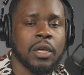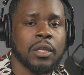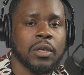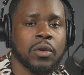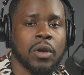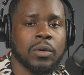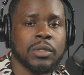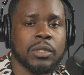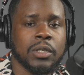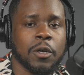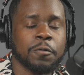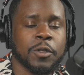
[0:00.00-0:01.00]
You don't
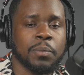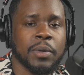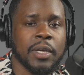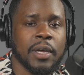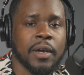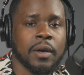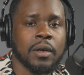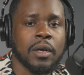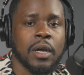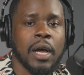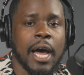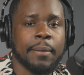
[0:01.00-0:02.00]
deserve to be here.
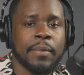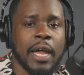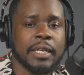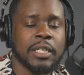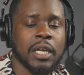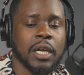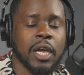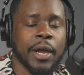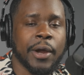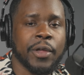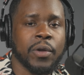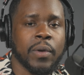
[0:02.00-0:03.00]
I'm not taking
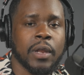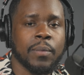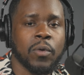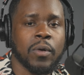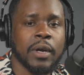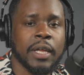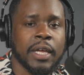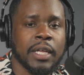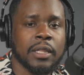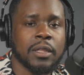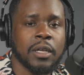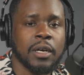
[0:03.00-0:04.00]
care of you anymore.
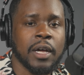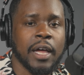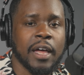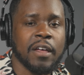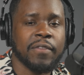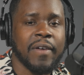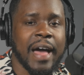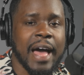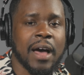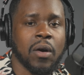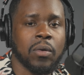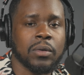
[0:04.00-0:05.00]
Get the F
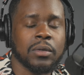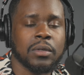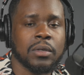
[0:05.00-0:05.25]
out.